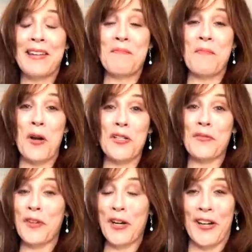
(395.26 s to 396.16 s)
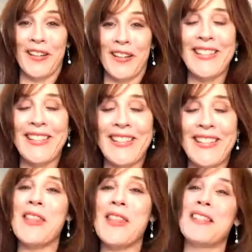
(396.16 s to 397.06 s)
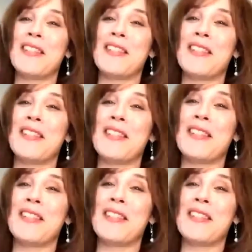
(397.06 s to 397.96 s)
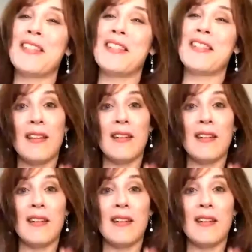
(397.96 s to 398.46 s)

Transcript: March 1st. I mean, I've been in,